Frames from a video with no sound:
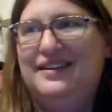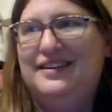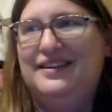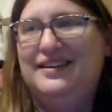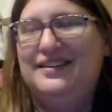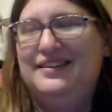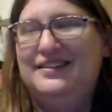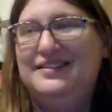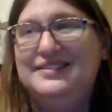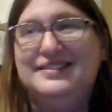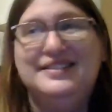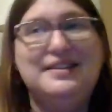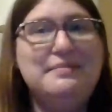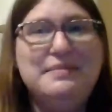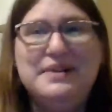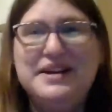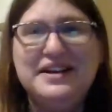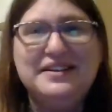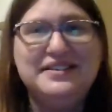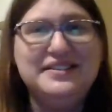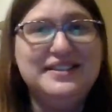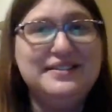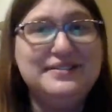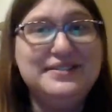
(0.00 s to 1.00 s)
somebody
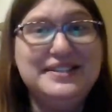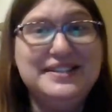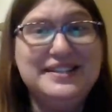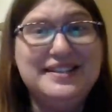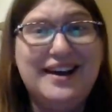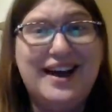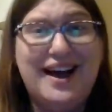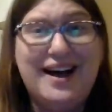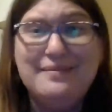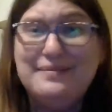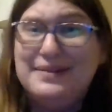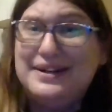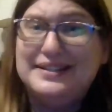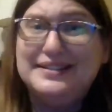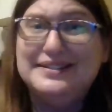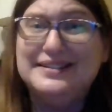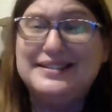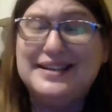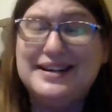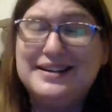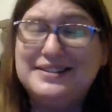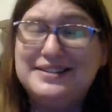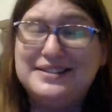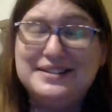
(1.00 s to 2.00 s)
else that was in the comments,
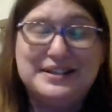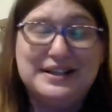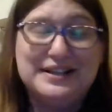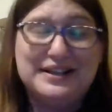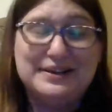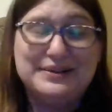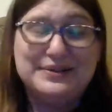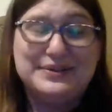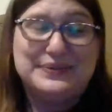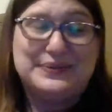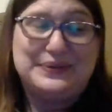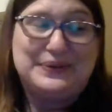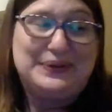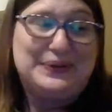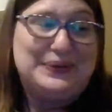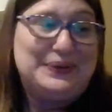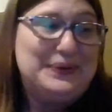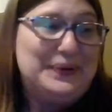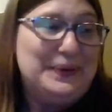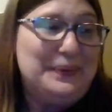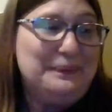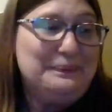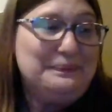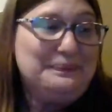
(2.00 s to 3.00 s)
and I just thought that was really
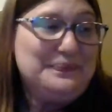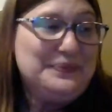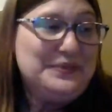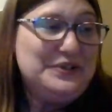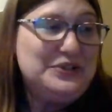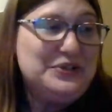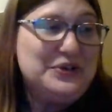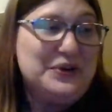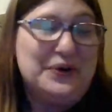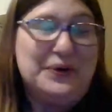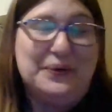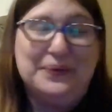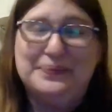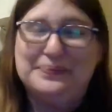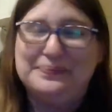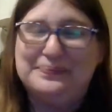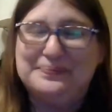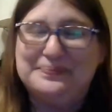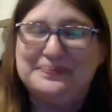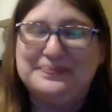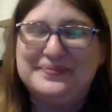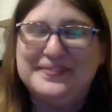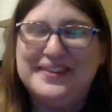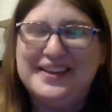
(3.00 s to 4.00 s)
cool. So
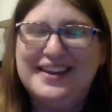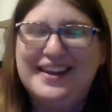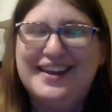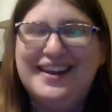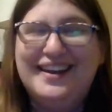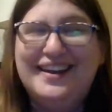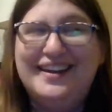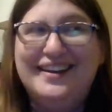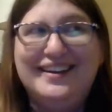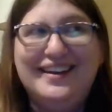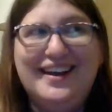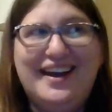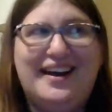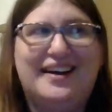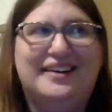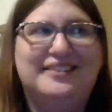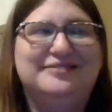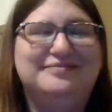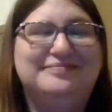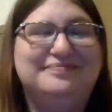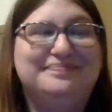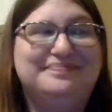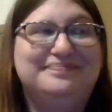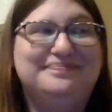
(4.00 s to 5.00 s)
yeah,
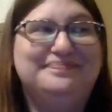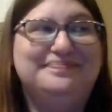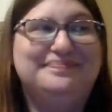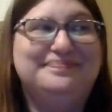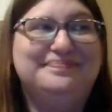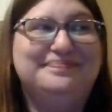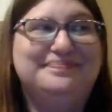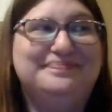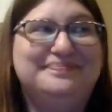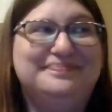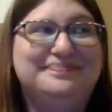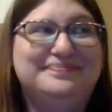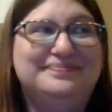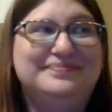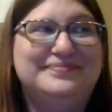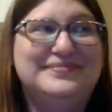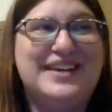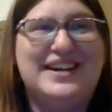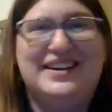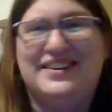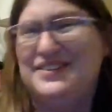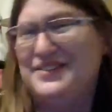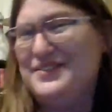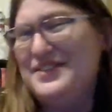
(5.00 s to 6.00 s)
I
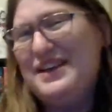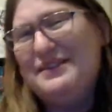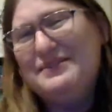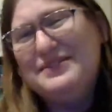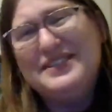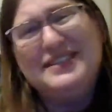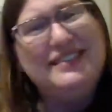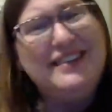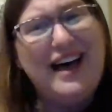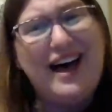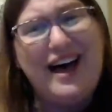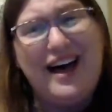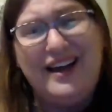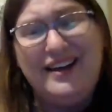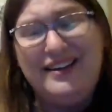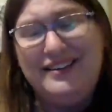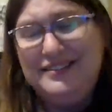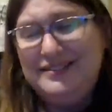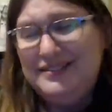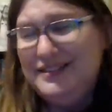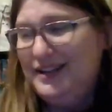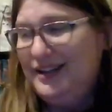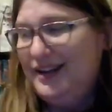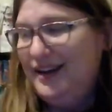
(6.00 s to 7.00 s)
don't know, that was a lot
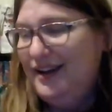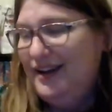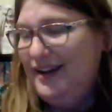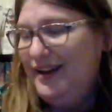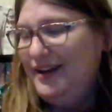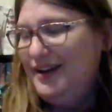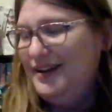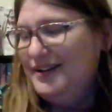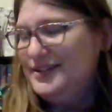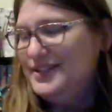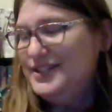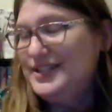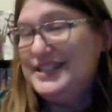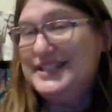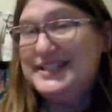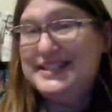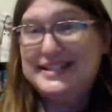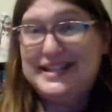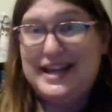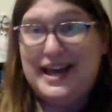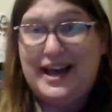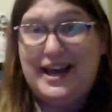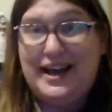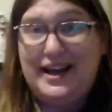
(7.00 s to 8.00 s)
to
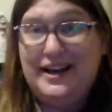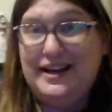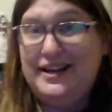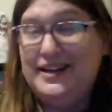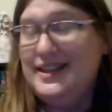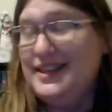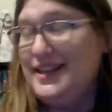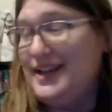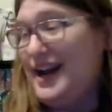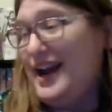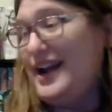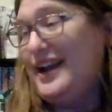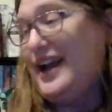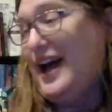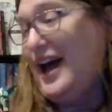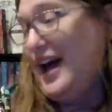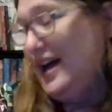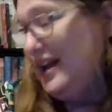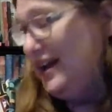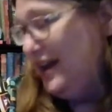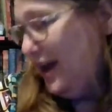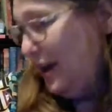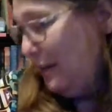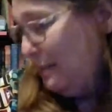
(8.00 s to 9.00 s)
say that I
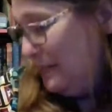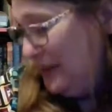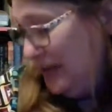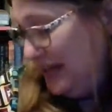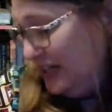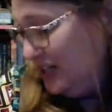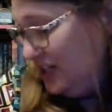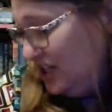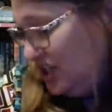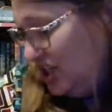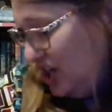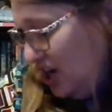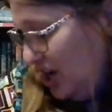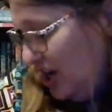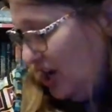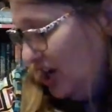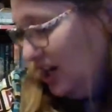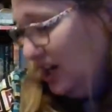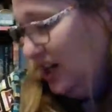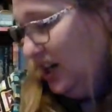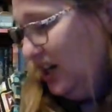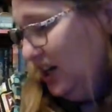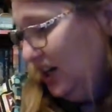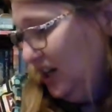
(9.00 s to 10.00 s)
got big
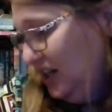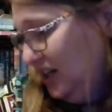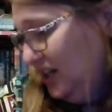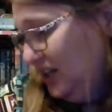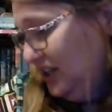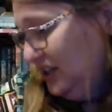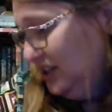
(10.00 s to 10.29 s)
chunks